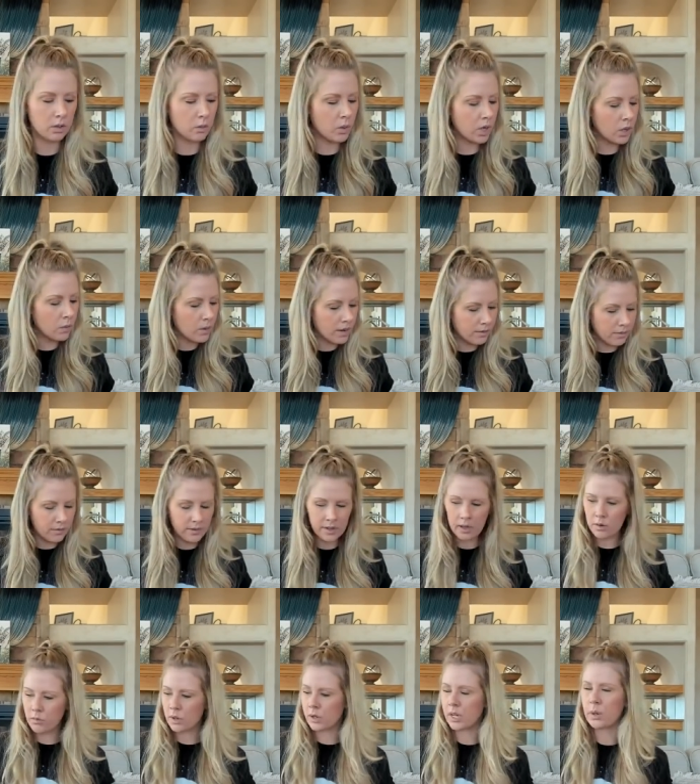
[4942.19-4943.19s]
What do I
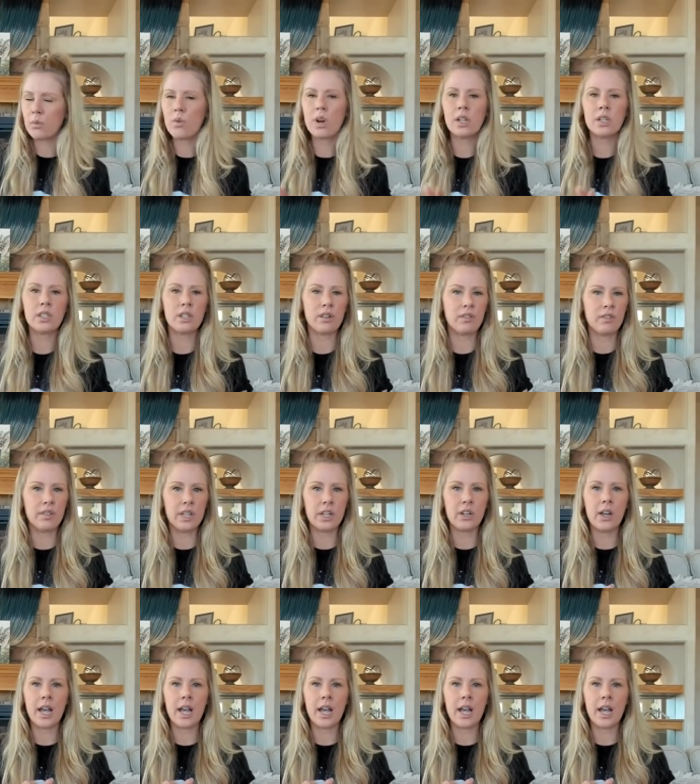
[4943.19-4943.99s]
feel? What do I want to feel?